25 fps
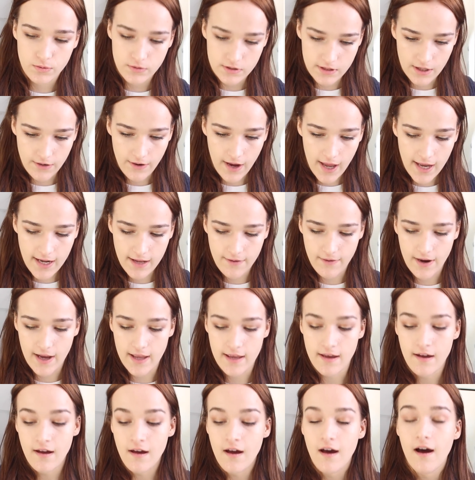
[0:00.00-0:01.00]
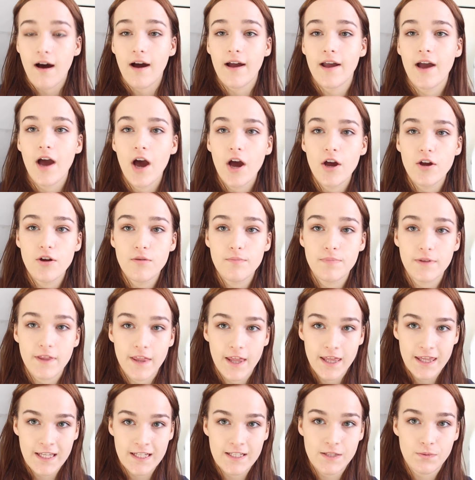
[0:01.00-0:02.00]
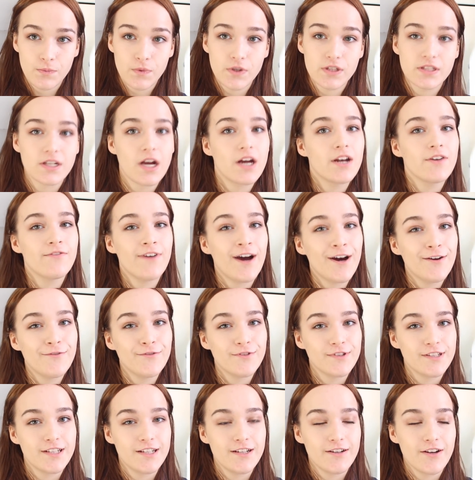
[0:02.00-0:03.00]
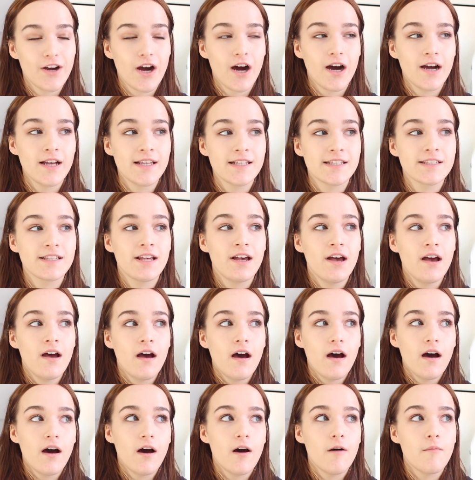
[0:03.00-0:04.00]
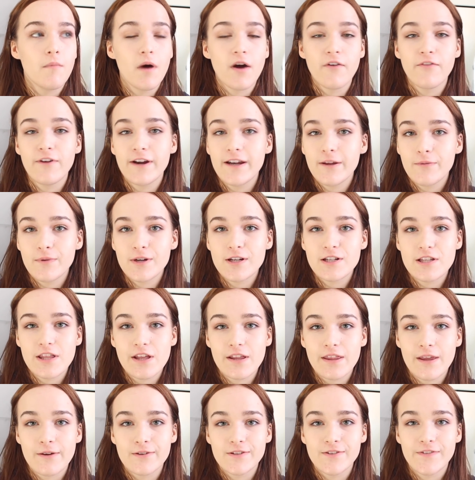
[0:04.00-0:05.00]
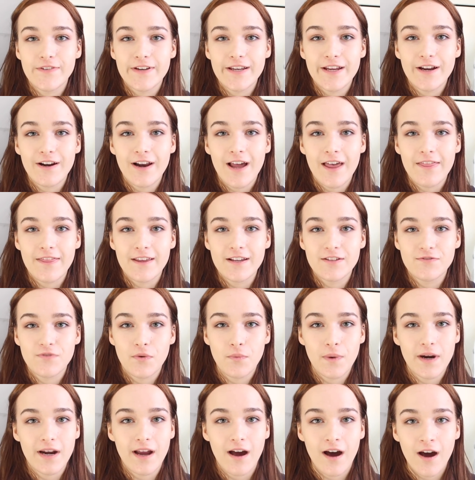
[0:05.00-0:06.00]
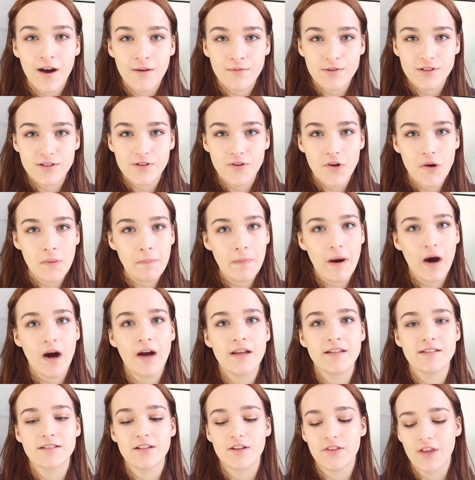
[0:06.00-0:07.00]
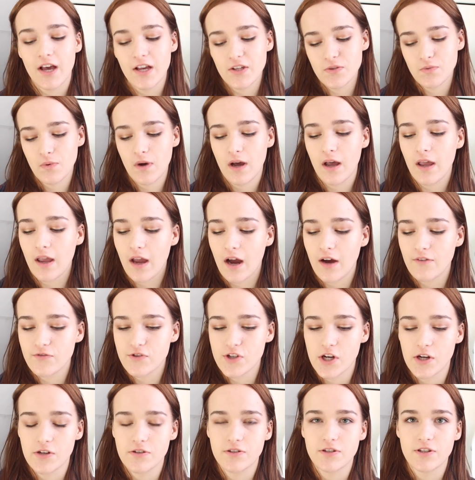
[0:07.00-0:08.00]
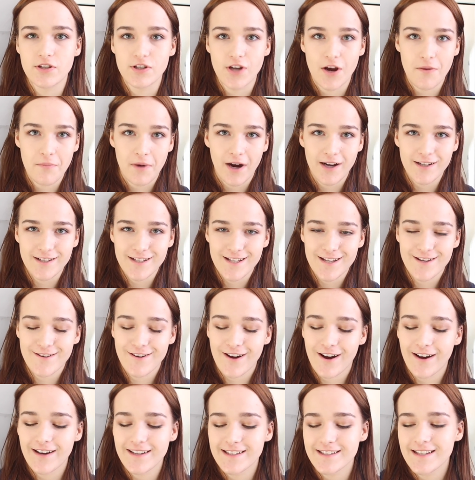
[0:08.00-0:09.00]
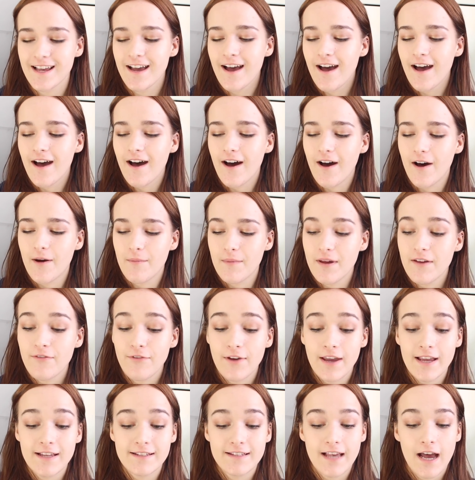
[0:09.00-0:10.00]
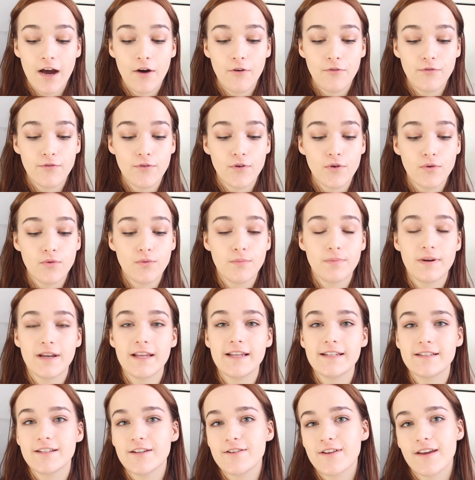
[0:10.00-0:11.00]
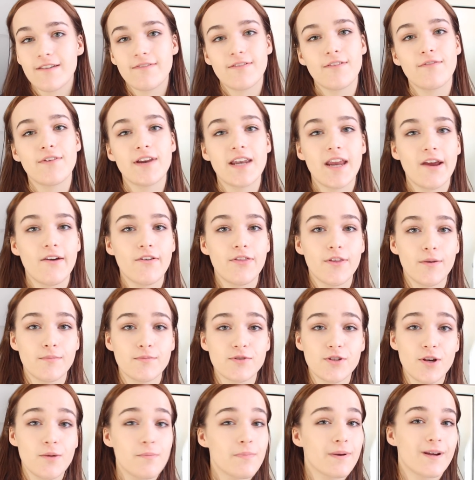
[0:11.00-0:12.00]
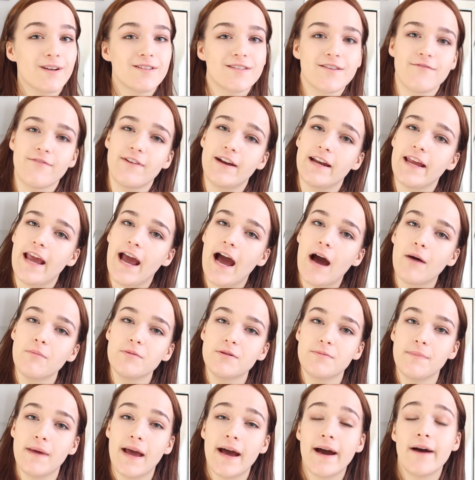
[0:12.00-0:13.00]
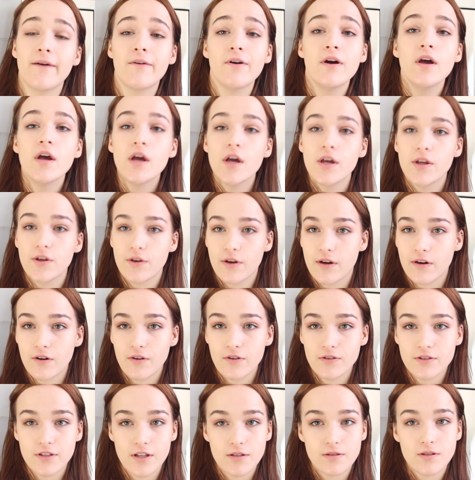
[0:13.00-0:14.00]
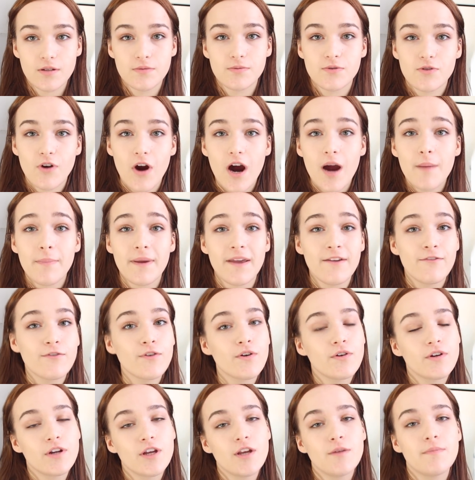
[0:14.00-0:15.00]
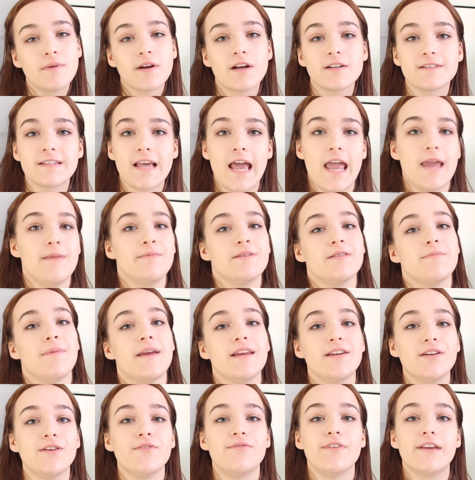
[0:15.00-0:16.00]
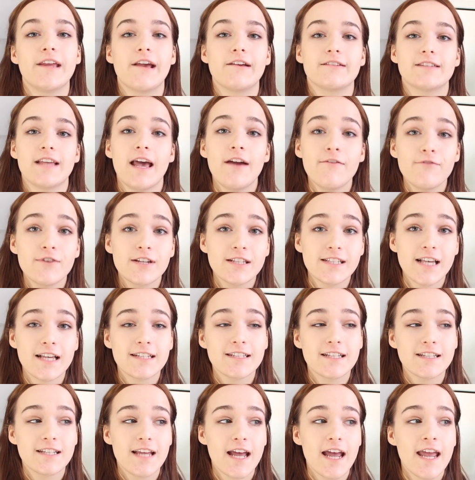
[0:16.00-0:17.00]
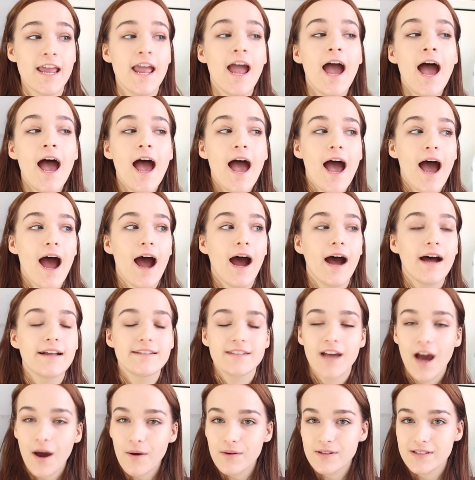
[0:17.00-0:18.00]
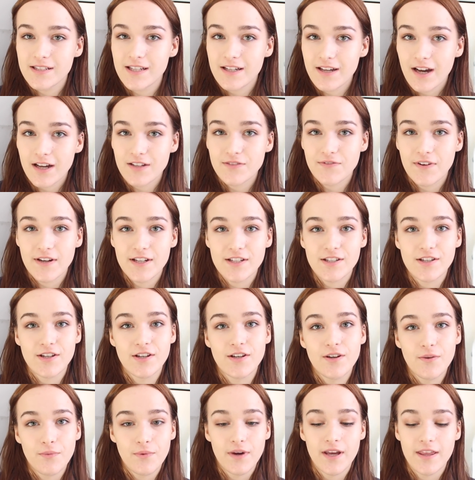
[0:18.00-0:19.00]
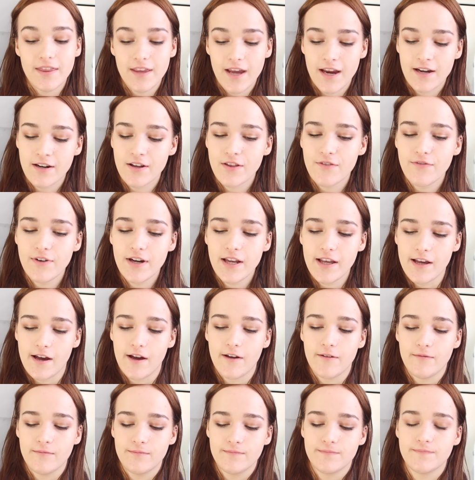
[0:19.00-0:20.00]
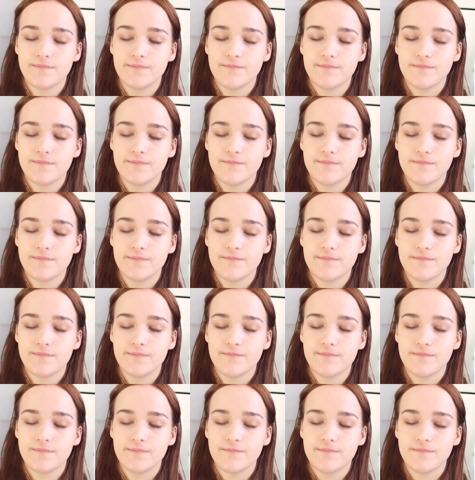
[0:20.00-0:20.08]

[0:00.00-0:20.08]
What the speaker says: So anyway, I hope that this was kind of helpful to you guys. I really wish that there was a video like this for when I was doing mine, so that's why I've chose to show mine to you guys. If it is helpful, please do give the video a thumbs up because it really helps me out. You can also subscribe if you're new, because I aim to make new videos every Saturday, and I will see you guys very soon with another video.